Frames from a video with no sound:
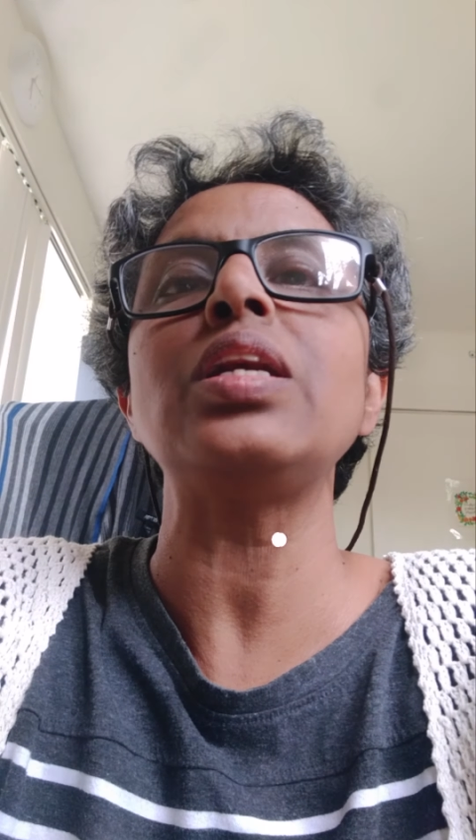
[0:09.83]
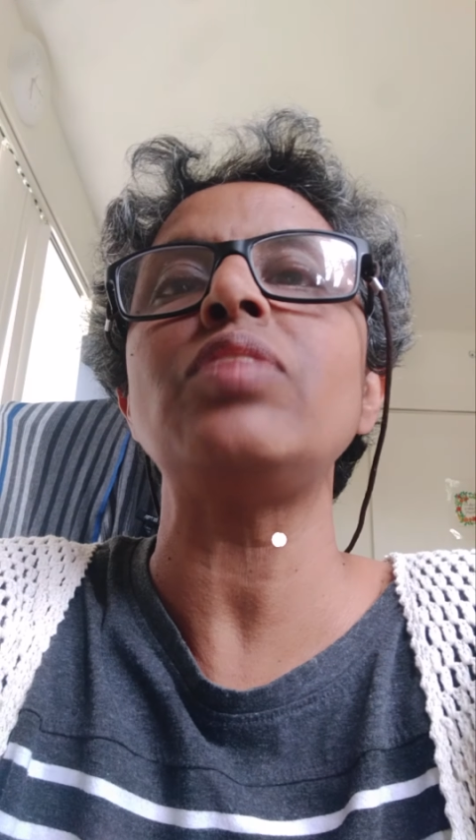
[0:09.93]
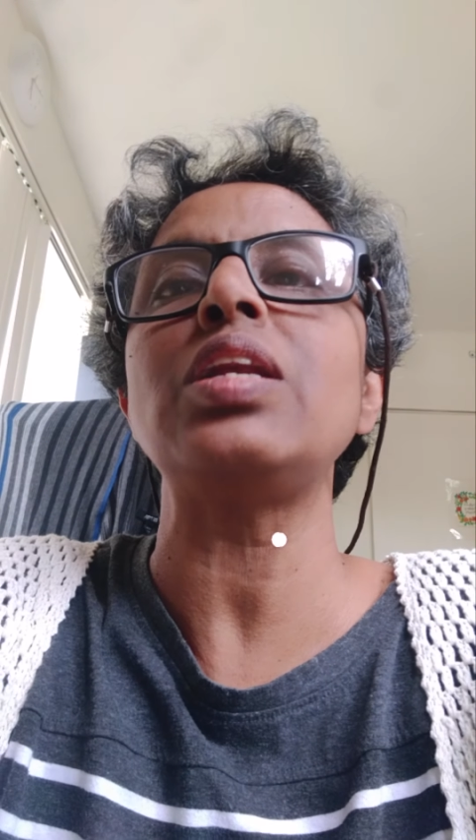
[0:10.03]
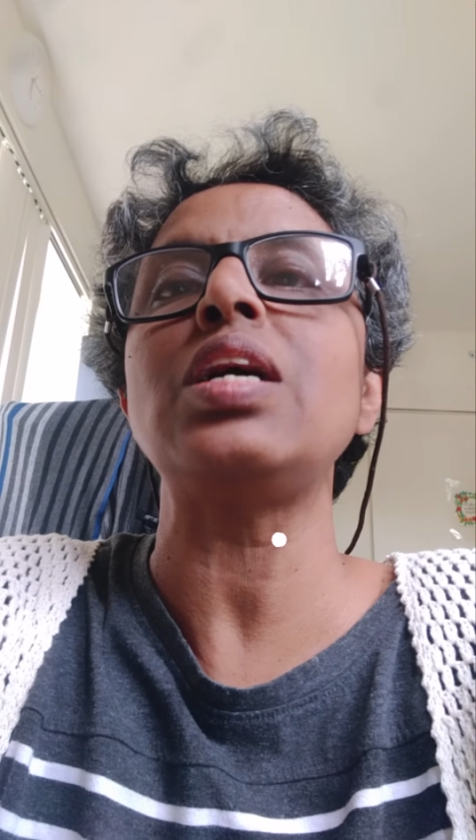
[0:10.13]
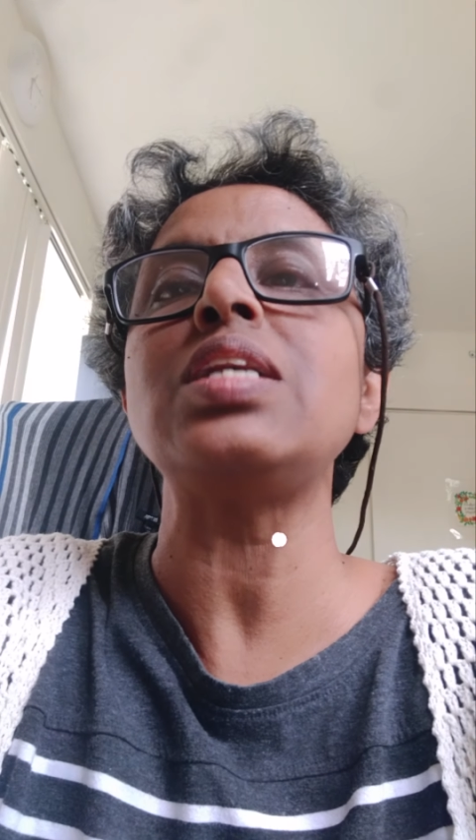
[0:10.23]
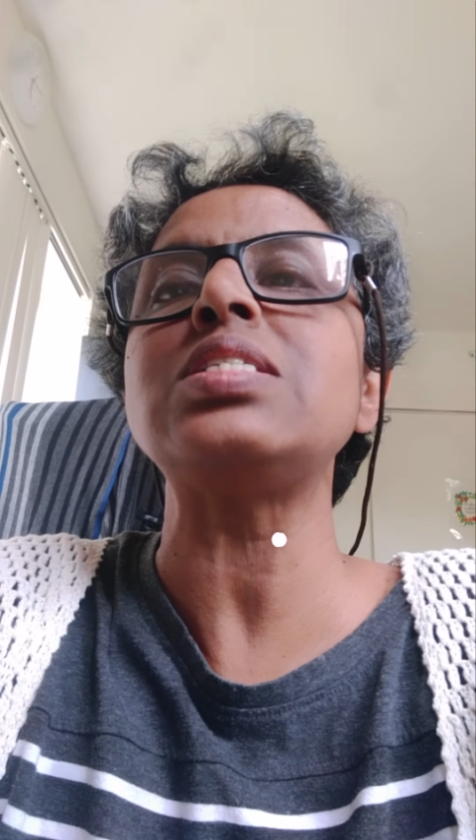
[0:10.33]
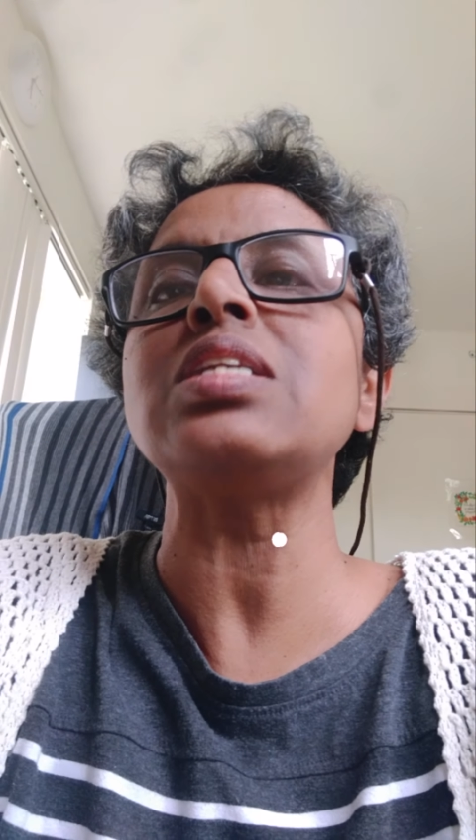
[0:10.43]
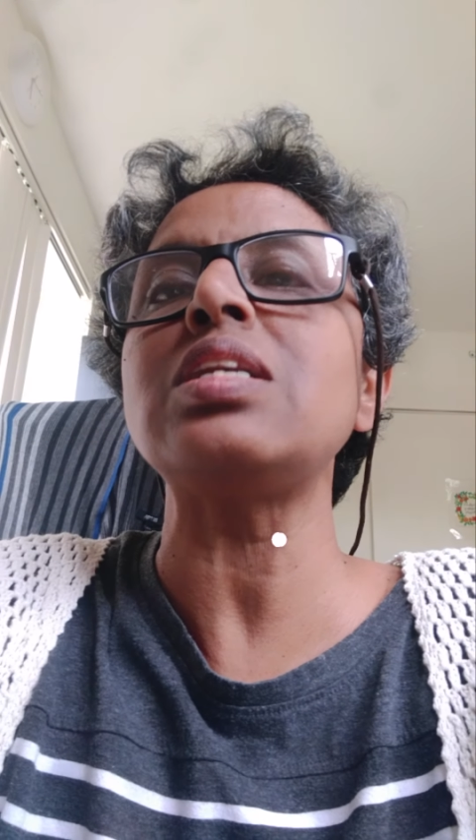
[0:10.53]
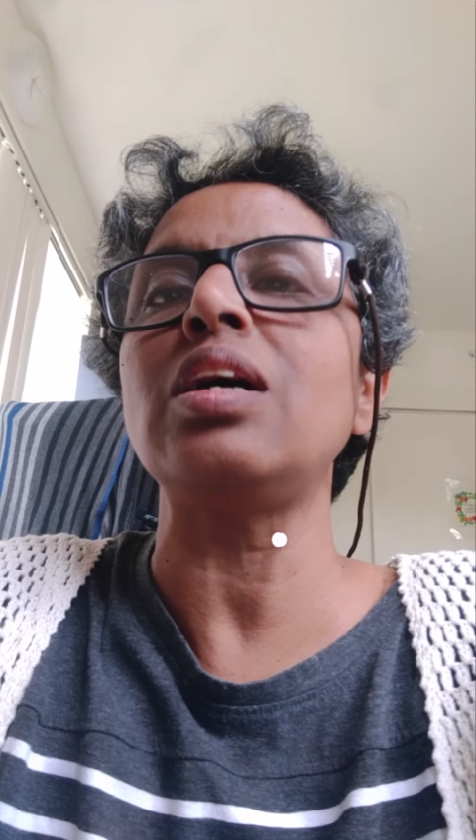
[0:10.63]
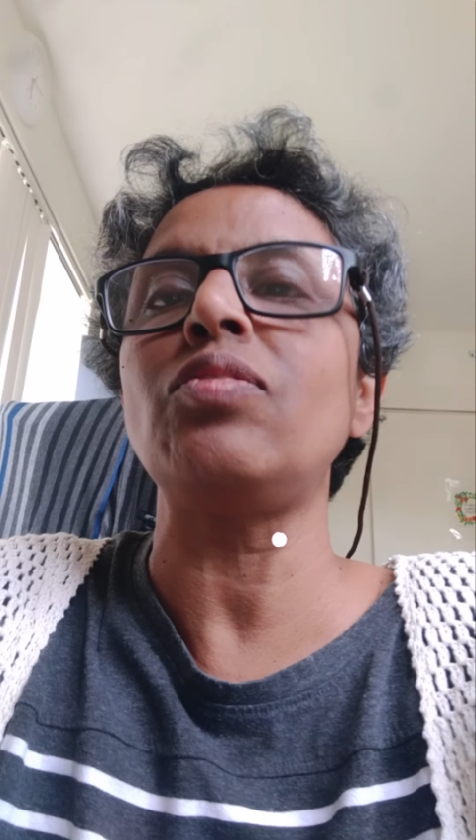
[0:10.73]

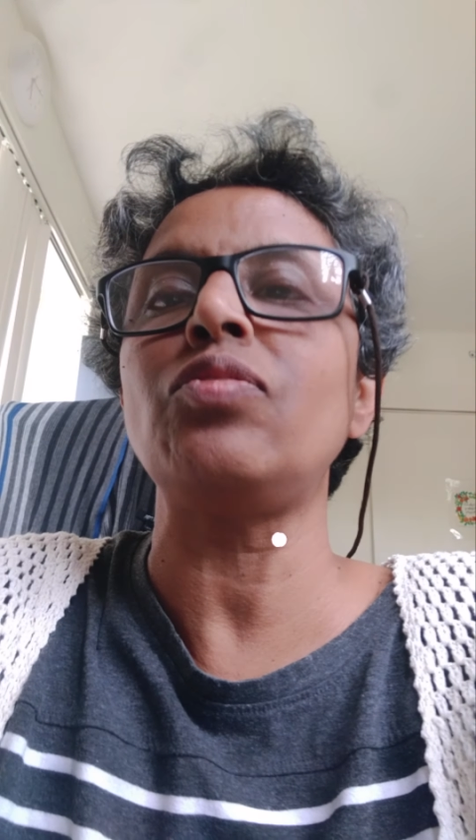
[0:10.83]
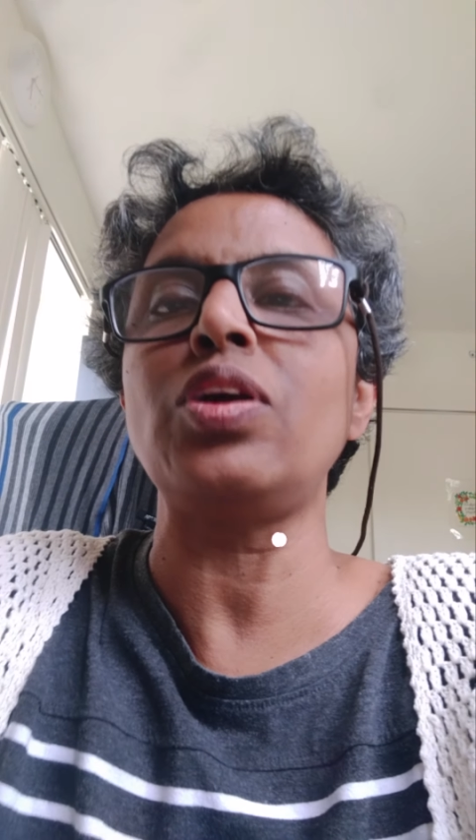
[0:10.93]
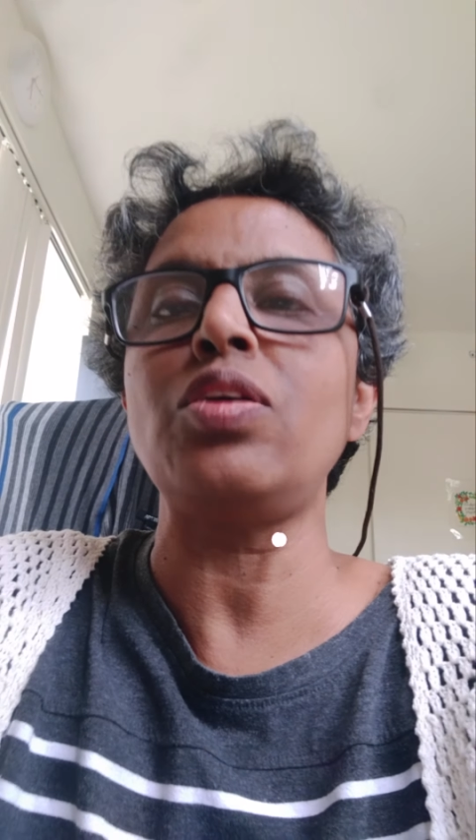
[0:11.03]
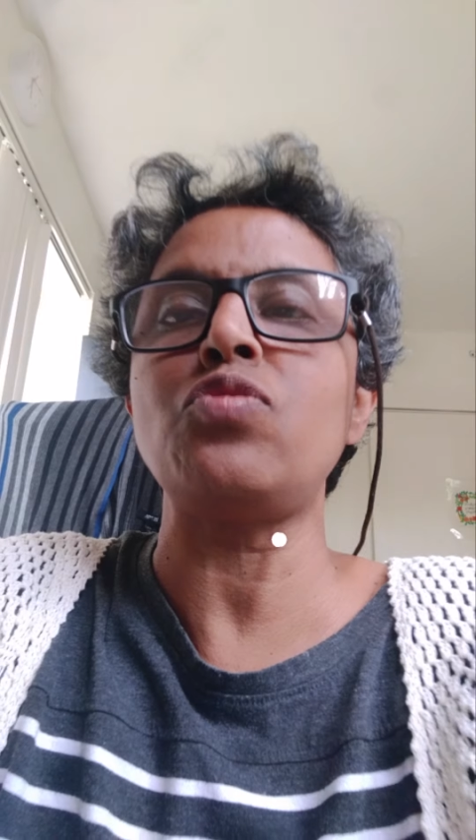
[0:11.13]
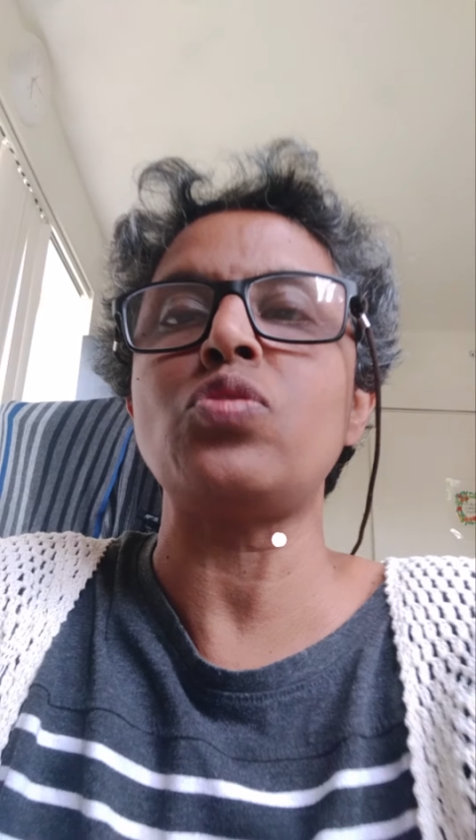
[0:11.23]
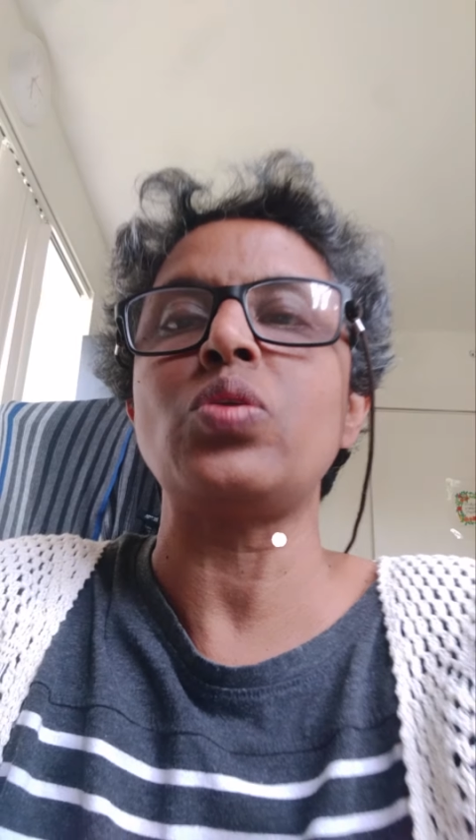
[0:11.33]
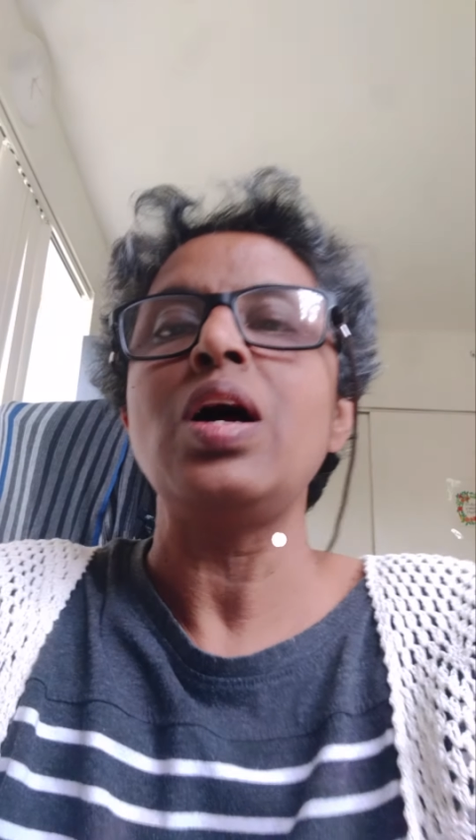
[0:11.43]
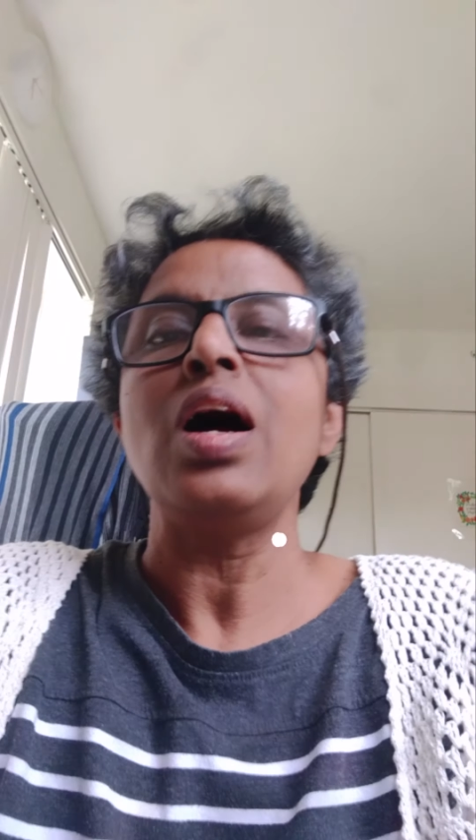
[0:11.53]
everlasting love, therefore